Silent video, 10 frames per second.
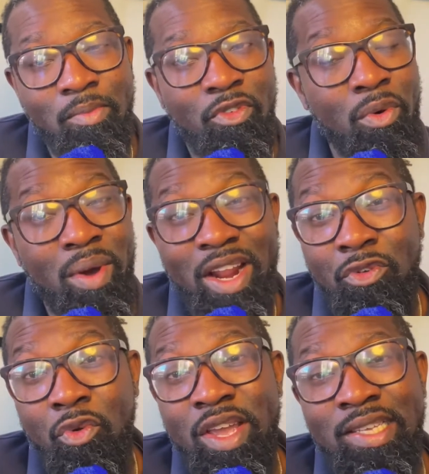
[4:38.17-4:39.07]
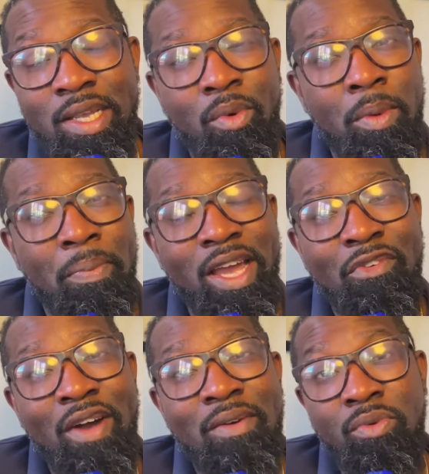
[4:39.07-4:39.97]
For whatever reason, when we play a
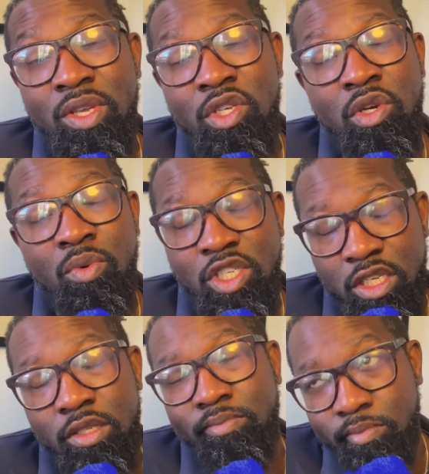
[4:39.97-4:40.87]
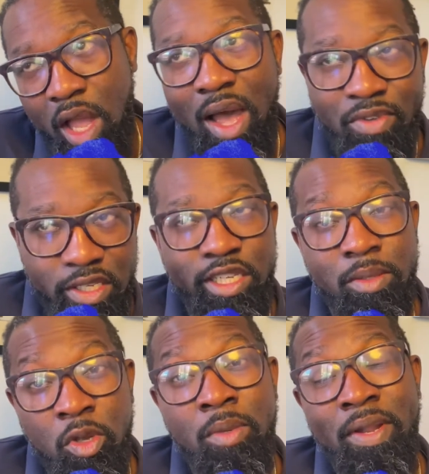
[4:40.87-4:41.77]
5-3-2, which is obviously
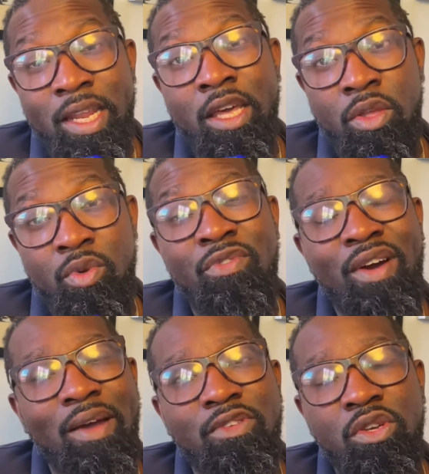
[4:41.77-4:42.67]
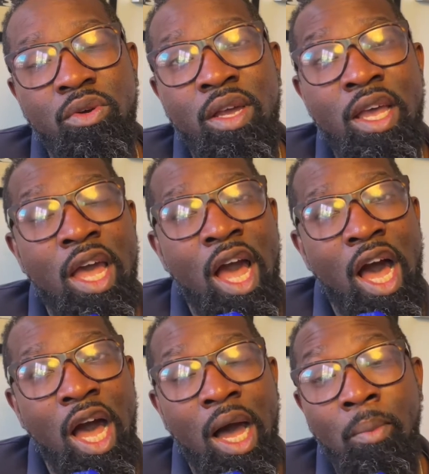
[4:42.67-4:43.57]
supposed to play like a
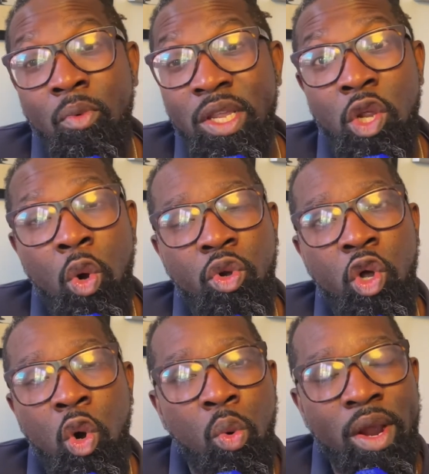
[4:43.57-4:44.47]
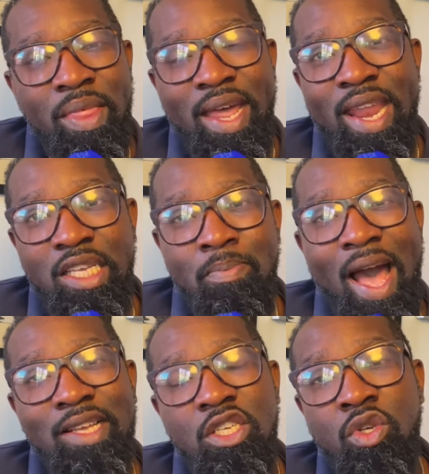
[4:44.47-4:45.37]
3-5-2, we don't know where that next
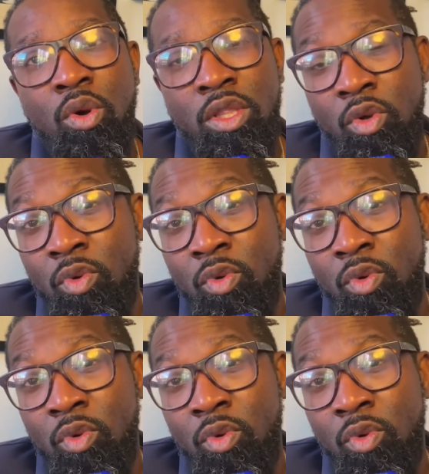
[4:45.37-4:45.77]
pass is going through.